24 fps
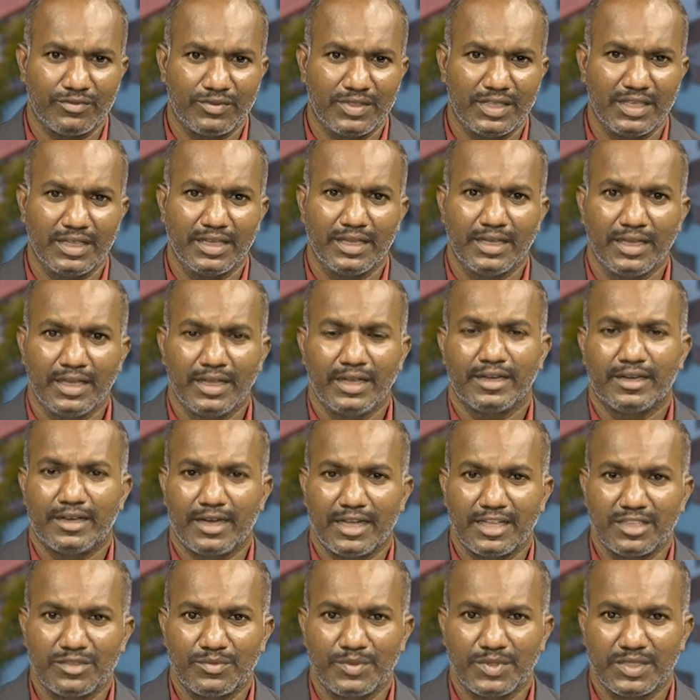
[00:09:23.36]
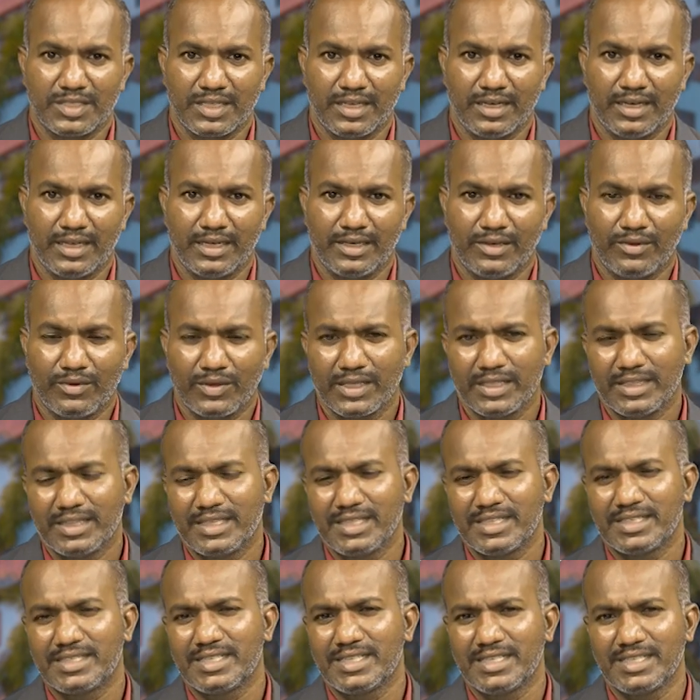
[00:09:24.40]
of the transmission line. Okay,
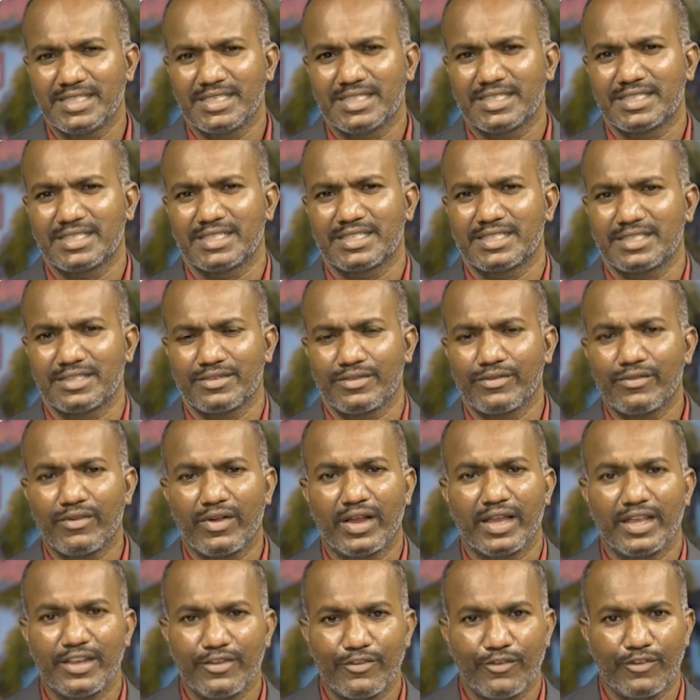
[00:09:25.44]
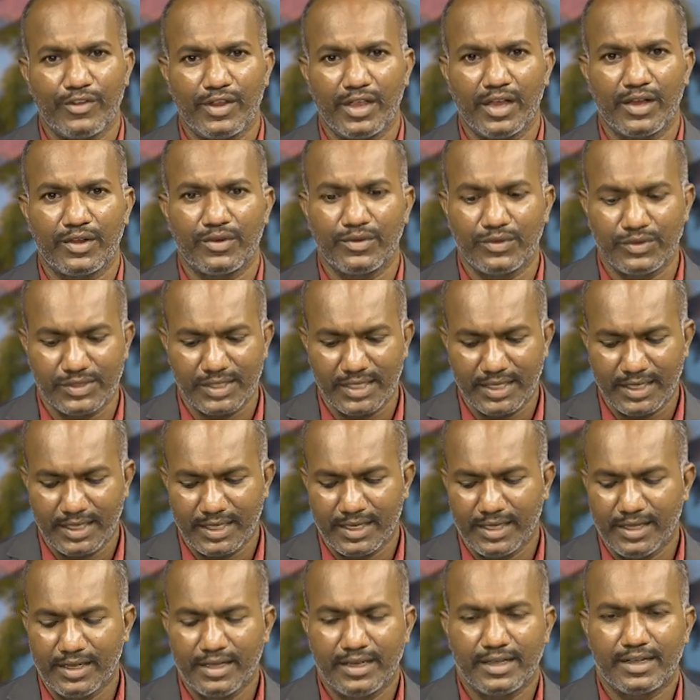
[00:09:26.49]
this is why we are using
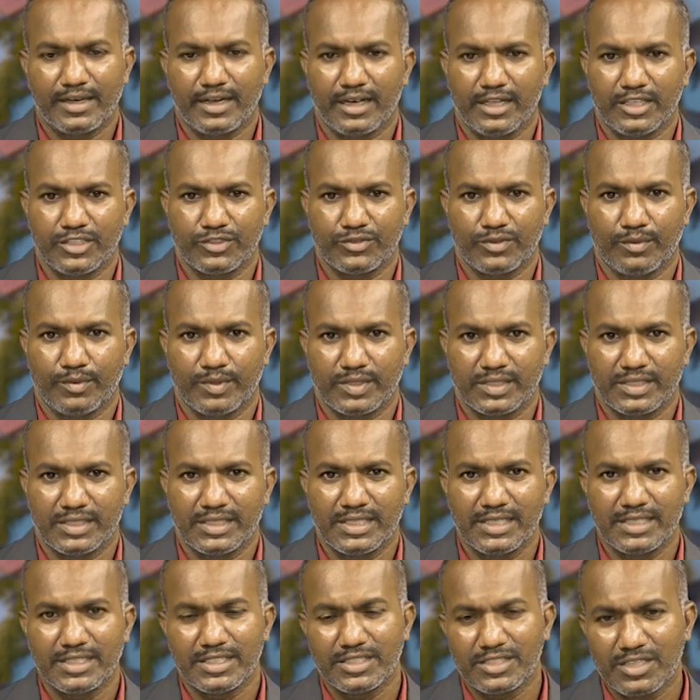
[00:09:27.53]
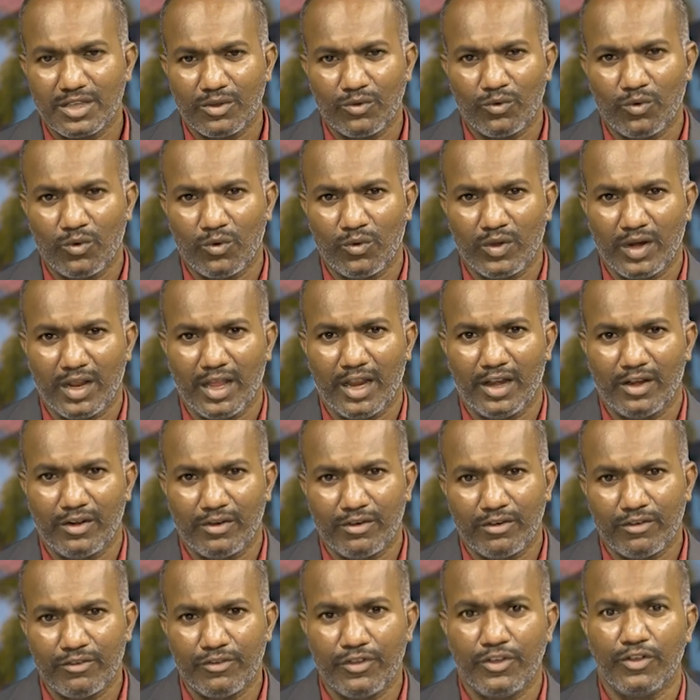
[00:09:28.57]
transformers. This is the overall
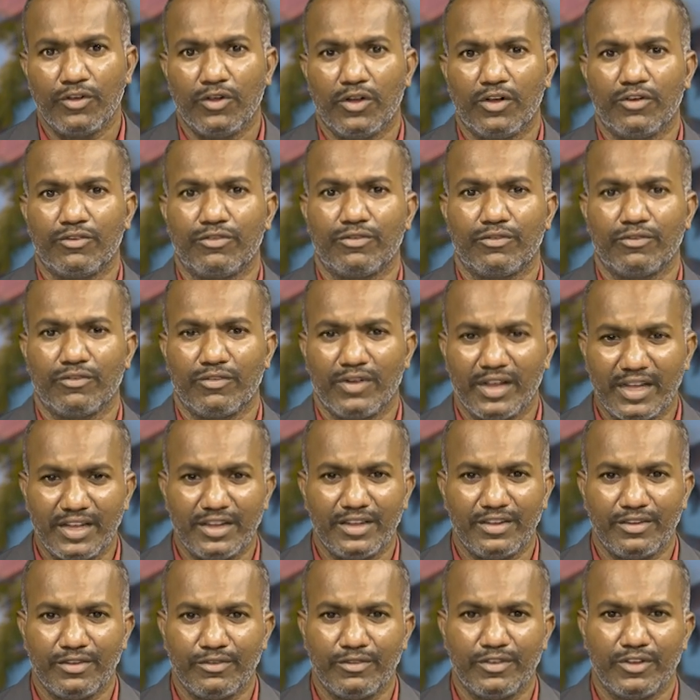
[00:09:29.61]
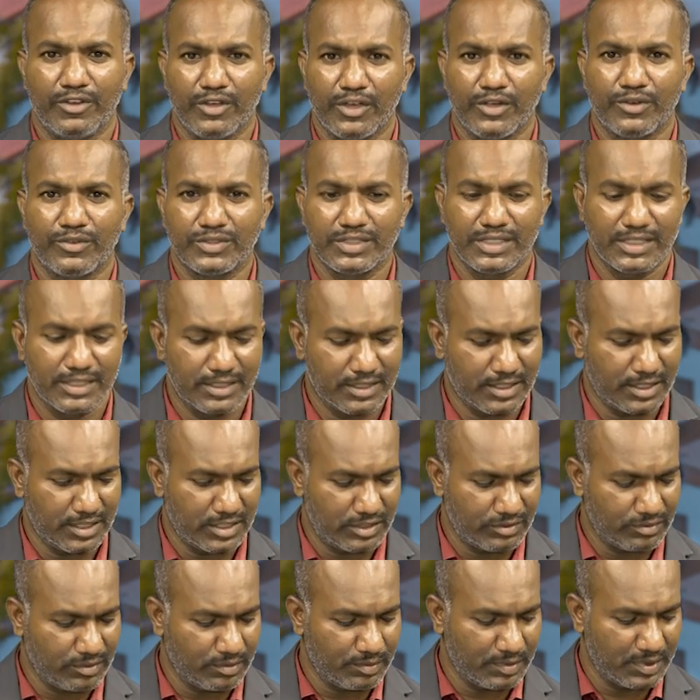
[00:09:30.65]
view of why we are using
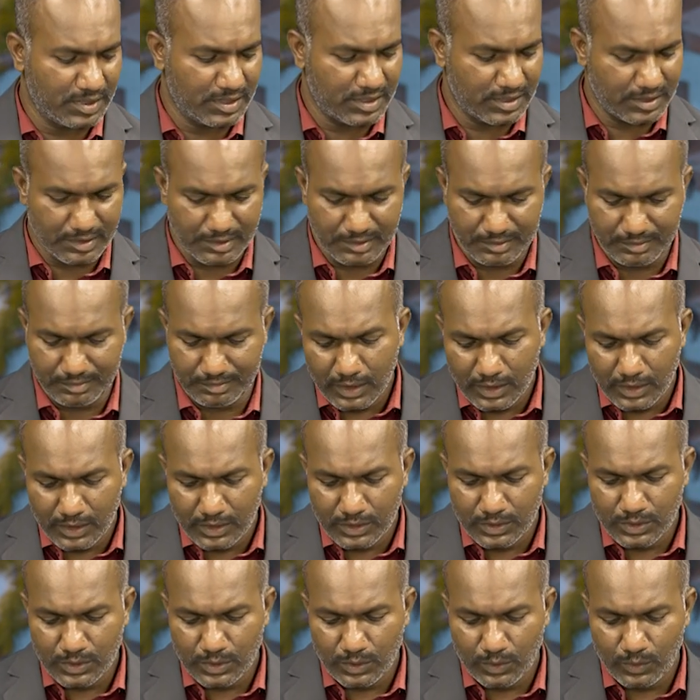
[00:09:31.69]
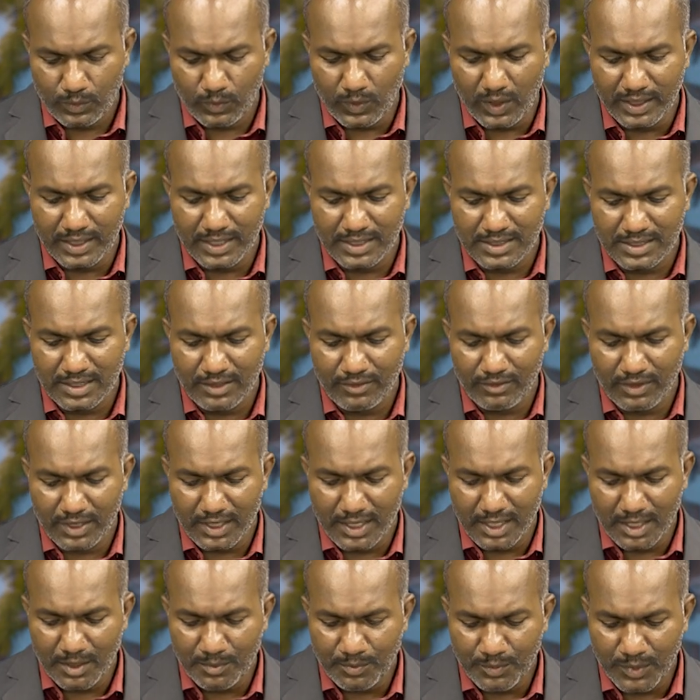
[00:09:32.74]
transformers. So what is the
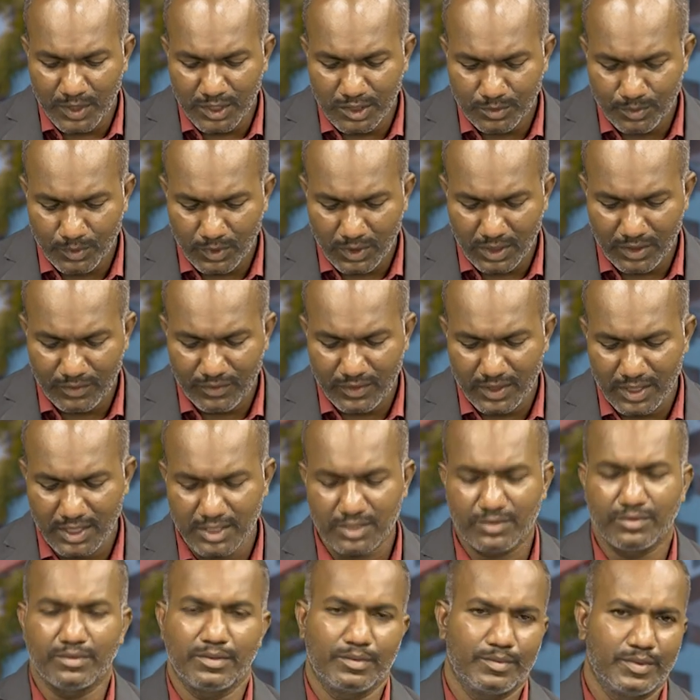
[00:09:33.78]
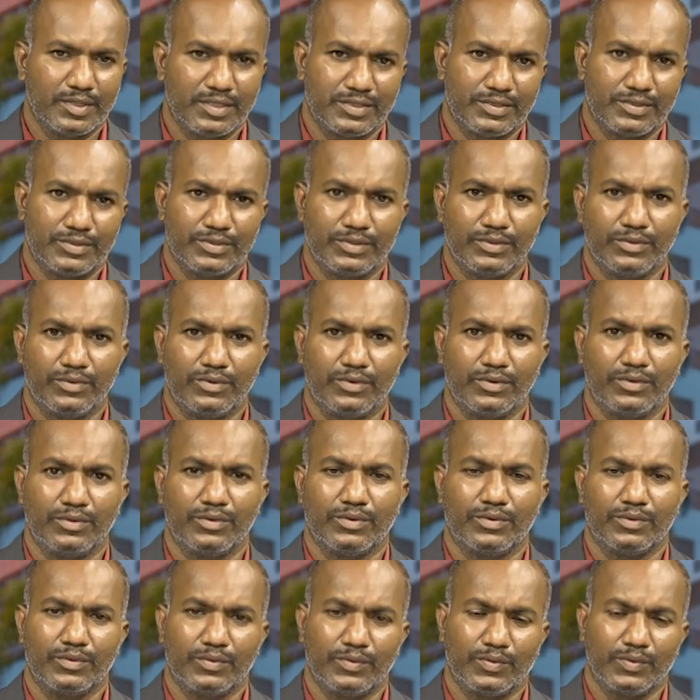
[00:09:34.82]
working principle of transformers?
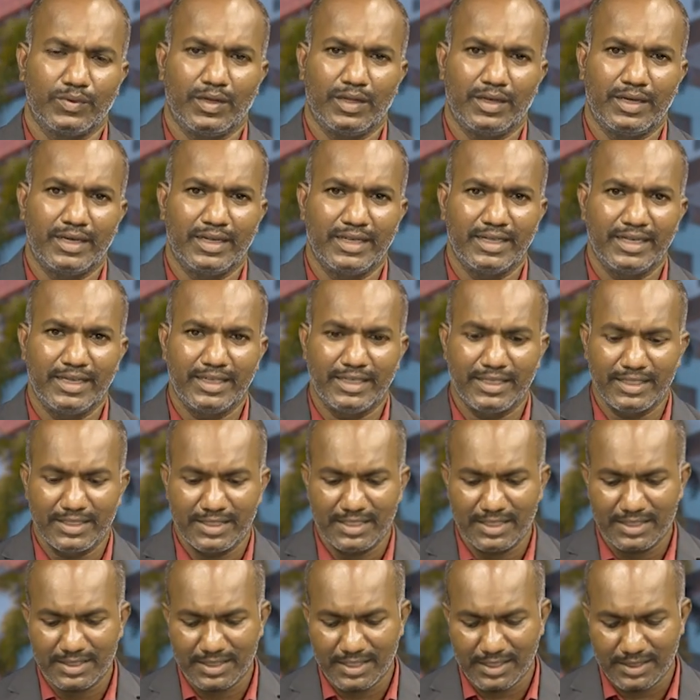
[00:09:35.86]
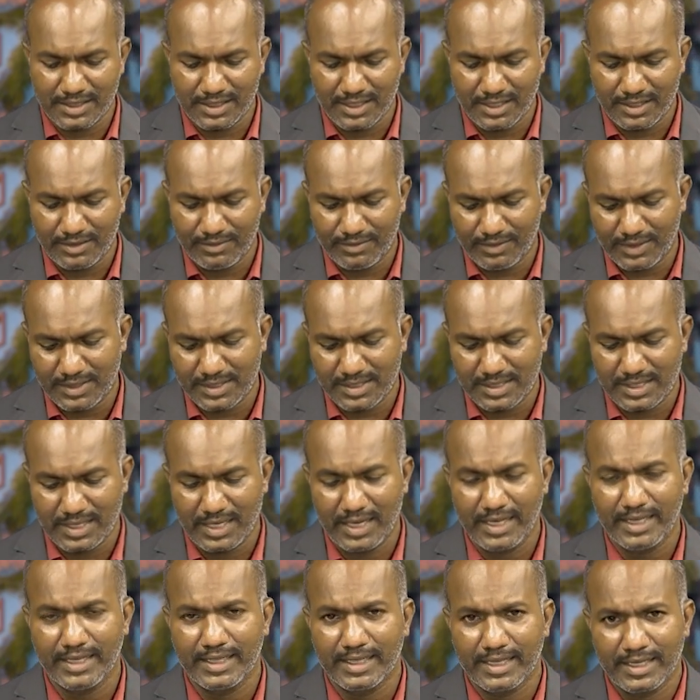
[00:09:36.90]
So already it is discussed in first
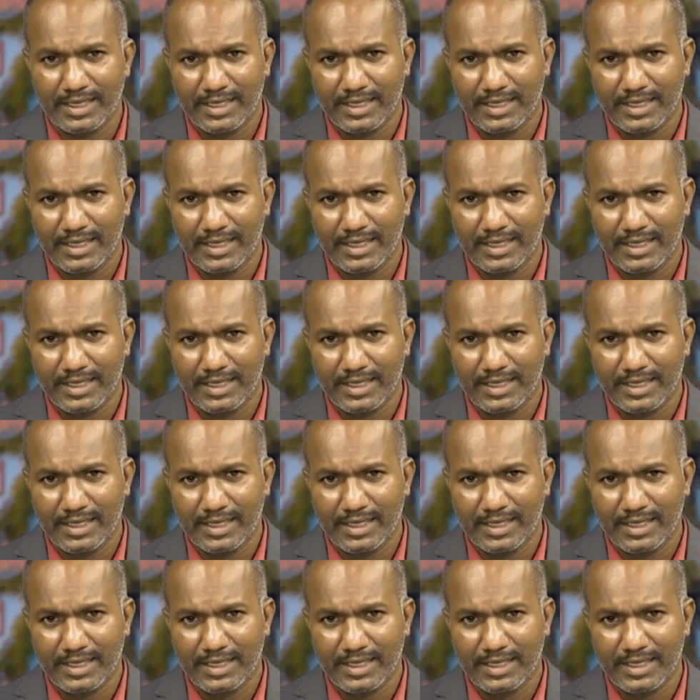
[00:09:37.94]
slide.